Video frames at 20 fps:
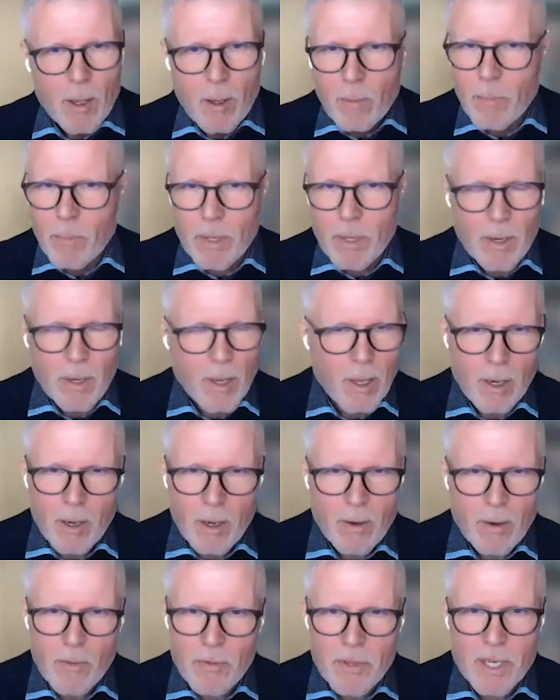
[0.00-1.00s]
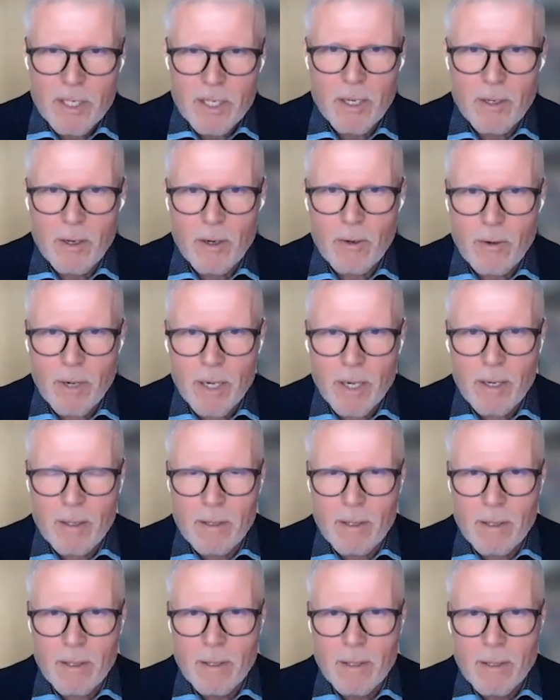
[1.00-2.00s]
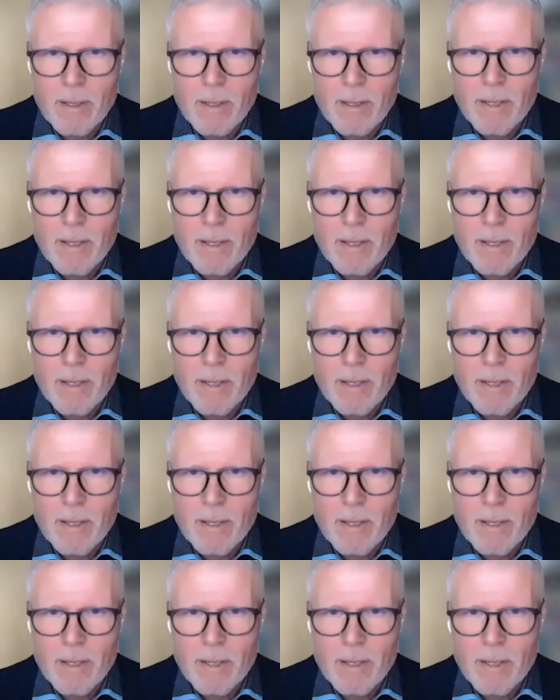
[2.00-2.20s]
But a lot of things are not critical